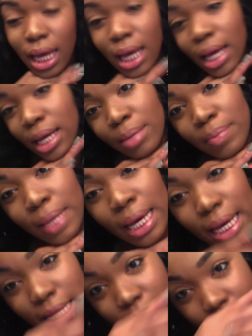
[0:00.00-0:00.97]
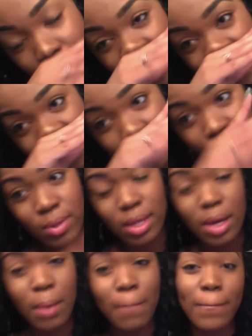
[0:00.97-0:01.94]
Like I said, they do
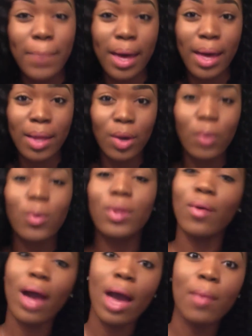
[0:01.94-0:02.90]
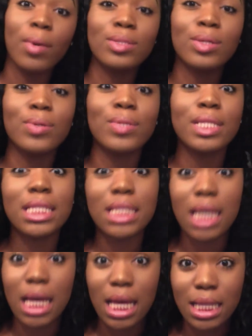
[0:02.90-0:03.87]
look better when your eyebrows are
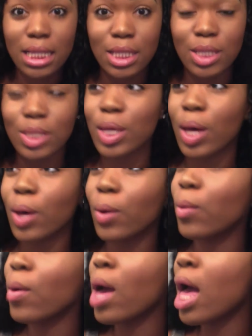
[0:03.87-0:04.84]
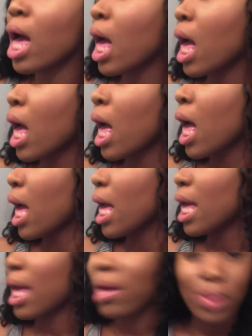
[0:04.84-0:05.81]
done. So
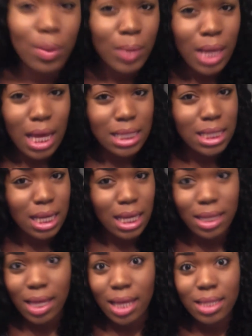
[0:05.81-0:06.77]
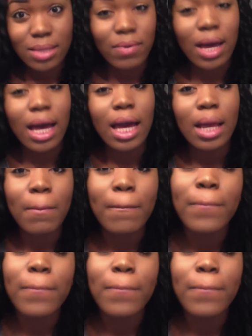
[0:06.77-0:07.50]
if they're not done, that's fine.